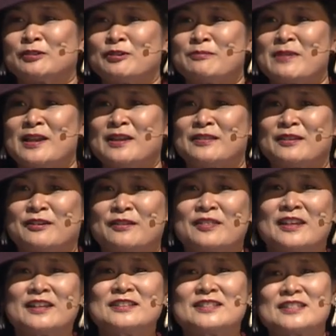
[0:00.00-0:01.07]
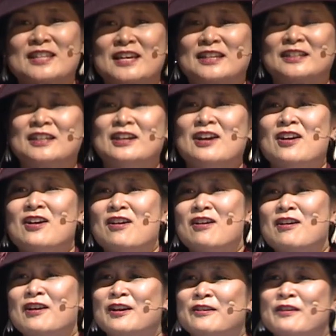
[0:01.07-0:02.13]
domain. There are things that
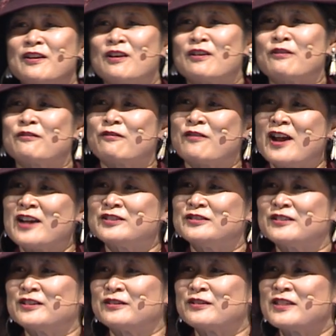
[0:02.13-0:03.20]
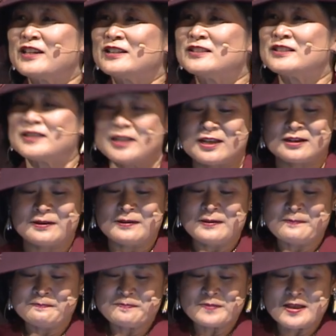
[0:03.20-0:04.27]
are fragile. There are things that
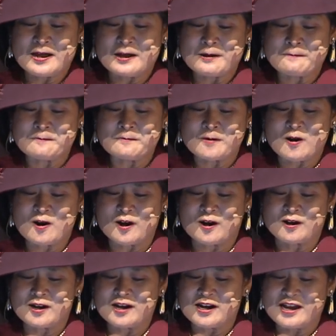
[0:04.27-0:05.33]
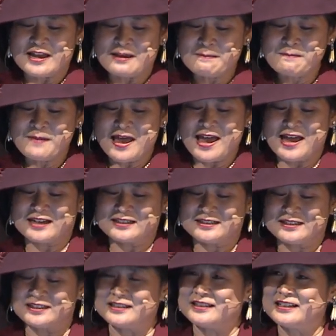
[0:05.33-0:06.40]
are
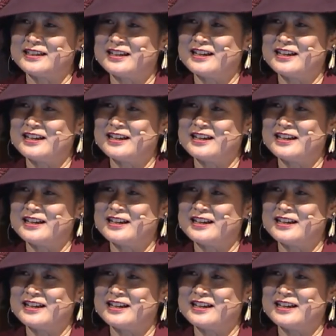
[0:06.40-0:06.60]
impacted